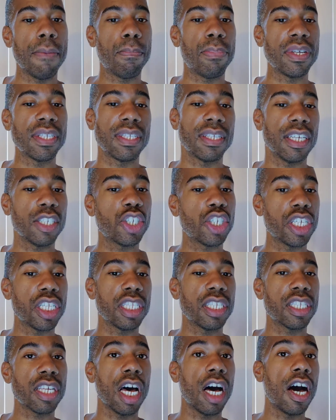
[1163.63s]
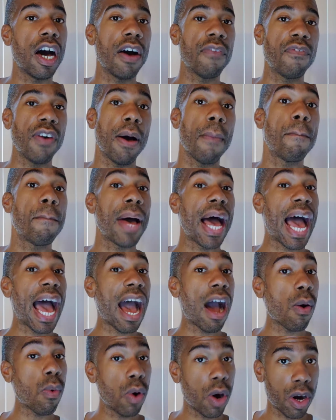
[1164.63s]
in positions of
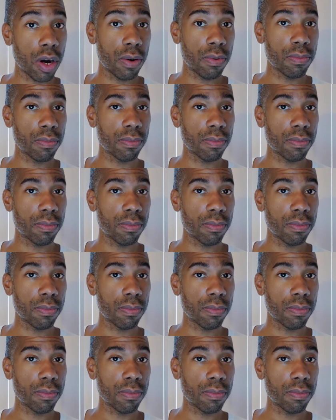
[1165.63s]
power.